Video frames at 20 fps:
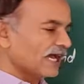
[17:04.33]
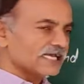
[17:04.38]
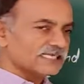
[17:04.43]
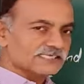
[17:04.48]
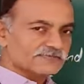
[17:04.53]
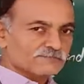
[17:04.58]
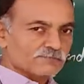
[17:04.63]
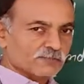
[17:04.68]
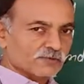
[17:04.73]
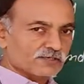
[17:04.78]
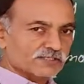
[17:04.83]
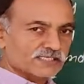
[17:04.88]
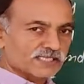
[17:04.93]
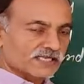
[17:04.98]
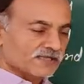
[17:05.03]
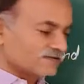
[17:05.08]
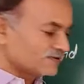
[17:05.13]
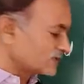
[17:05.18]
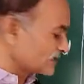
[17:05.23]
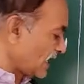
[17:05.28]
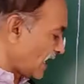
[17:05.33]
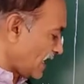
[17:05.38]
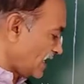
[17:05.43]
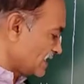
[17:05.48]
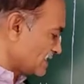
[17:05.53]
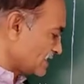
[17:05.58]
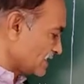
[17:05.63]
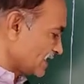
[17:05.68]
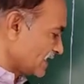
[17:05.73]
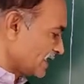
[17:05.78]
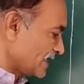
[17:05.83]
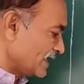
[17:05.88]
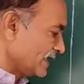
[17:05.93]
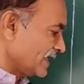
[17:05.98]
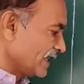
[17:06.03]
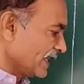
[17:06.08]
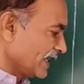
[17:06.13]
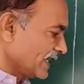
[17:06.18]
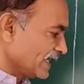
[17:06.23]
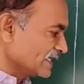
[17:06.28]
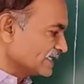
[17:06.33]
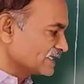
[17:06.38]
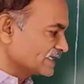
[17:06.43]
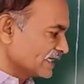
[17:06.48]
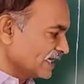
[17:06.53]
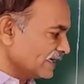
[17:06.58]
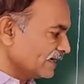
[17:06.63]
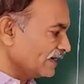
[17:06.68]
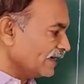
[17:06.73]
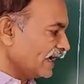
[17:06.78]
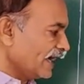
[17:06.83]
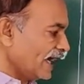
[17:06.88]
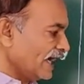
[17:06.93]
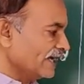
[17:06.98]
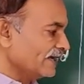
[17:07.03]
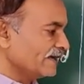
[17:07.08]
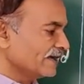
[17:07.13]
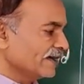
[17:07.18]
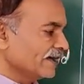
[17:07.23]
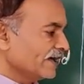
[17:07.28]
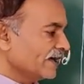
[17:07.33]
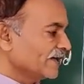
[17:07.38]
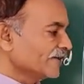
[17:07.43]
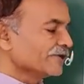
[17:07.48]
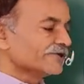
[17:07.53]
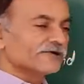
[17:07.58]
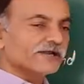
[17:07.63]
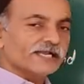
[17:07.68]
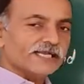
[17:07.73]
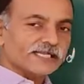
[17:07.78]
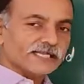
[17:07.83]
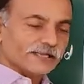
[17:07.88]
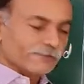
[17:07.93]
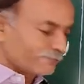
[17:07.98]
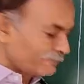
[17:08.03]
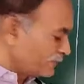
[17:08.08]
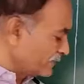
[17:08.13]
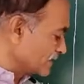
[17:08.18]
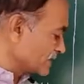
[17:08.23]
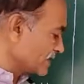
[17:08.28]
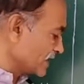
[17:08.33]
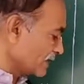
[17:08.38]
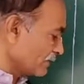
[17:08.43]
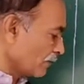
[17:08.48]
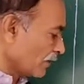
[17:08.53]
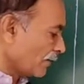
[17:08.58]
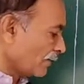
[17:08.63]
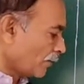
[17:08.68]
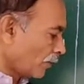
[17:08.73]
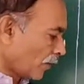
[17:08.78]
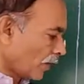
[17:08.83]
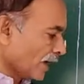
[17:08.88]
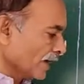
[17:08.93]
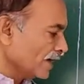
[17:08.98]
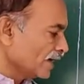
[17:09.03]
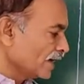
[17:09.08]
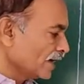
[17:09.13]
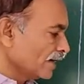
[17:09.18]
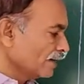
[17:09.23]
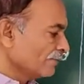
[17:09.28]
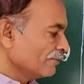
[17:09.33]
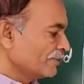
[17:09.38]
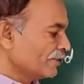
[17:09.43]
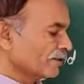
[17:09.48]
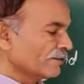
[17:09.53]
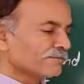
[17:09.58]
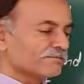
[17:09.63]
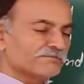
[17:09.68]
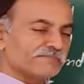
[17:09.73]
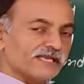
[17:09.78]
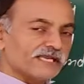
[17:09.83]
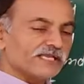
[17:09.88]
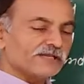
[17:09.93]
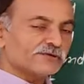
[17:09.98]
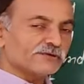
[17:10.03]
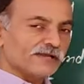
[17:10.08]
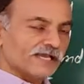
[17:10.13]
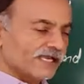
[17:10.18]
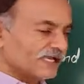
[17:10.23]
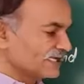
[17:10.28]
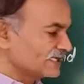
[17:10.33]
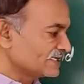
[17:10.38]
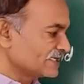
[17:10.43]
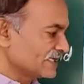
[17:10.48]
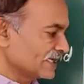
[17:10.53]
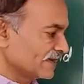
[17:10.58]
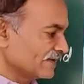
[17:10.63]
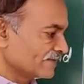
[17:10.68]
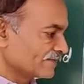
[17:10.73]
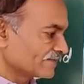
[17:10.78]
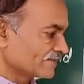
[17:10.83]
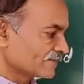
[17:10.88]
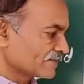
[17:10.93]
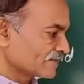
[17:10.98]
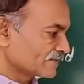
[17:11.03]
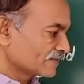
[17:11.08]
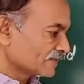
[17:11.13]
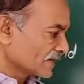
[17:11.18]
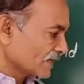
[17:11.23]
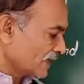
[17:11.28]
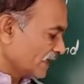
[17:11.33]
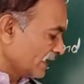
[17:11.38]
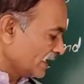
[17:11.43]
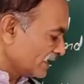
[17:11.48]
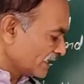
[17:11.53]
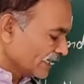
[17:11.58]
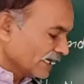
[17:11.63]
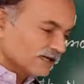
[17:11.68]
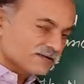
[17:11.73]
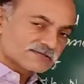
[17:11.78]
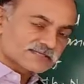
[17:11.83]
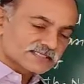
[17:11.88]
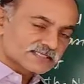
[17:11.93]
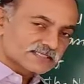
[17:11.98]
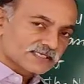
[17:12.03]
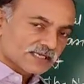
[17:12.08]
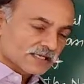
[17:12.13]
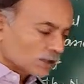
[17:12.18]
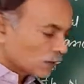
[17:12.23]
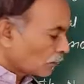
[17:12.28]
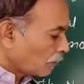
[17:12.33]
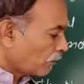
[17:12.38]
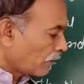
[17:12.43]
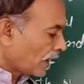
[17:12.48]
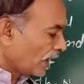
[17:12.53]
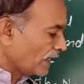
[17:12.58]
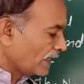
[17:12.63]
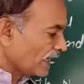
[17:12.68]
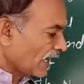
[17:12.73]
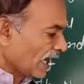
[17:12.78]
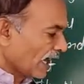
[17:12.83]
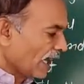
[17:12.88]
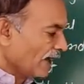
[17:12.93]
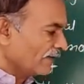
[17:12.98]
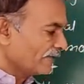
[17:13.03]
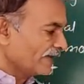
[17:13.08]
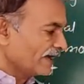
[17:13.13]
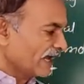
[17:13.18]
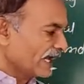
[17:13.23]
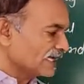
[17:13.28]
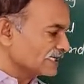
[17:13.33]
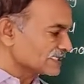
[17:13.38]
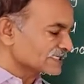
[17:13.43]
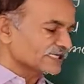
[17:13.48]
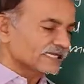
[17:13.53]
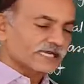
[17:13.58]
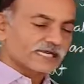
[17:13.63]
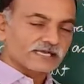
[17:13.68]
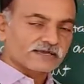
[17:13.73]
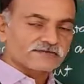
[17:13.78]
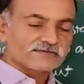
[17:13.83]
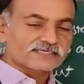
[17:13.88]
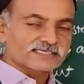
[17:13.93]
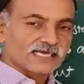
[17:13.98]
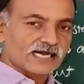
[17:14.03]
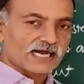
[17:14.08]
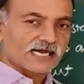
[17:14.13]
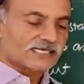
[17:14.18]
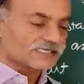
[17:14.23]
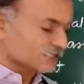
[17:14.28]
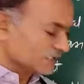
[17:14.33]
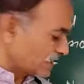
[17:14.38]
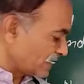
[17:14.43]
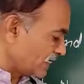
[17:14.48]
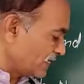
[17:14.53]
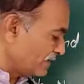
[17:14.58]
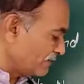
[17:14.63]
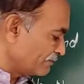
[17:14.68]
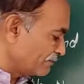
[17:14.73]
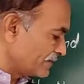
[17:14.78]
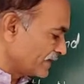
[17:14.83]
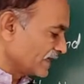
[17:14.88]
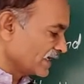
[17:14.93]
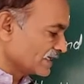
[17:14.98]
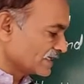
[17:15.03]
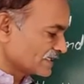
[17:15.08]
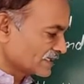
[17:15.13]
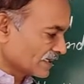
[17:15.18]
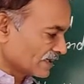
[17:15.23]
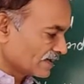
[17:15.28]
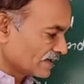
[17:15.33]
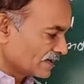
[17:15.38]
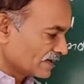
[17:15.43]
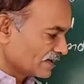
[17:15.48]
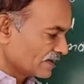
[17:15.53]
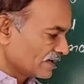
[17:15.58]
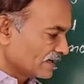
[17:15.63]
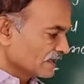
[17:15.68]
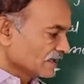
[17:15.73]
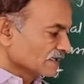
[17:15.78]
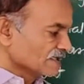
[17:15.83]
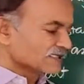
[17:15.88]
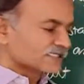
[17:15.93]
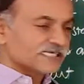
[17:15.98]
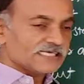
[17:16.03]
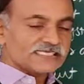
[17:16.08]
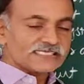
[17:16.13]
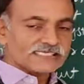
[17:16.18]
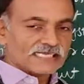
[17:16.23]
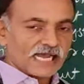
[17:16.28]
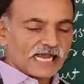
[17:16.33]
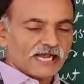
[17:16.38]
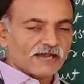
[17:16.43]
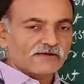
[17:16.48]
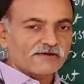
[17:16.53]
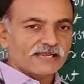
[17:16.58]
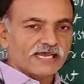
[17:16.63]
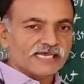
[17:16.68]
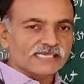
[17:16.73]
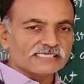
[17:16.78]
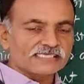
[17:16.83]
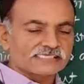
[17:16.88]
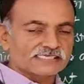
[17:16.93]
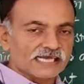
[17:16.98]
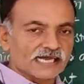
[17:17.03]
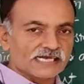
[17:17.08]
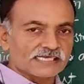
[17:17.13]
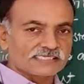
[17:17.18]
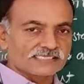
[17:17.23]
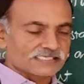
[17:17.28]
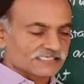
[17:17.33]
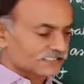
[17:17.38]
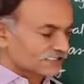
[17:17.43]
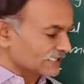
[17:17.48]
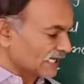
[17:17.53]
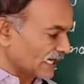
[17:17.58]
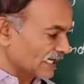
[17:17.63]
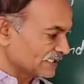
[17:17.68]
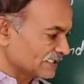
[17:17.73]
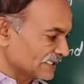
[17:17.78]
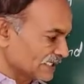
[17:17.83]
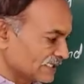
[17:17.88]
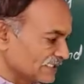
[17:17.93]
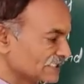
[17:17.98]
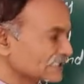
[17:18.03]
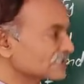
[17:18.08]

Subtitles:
positive charge in N region, and during diffusion of hole from P to N region, it leaves one ionized negative charge in P region. These ionized charges